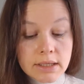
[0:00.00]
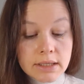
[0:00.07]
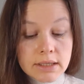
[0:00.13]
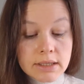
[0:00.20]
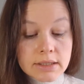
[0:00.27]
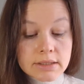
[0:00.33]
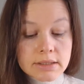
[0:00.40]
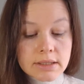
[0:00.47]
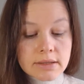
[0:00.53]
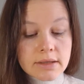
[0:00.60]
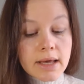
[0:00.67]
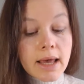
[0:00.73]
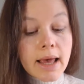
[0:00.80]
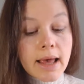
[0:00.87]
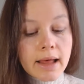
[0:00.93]
is he
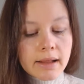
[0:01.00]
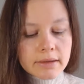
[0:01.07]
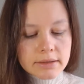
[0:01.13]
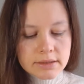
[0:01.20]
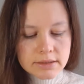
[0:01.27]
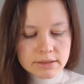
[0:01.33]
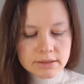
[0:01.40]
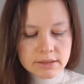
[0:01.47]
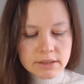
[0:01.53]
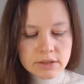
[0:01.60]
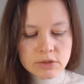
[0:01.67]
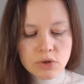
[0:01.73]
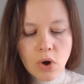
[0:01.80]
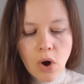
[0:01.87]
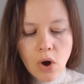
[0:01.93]
the eldest, he is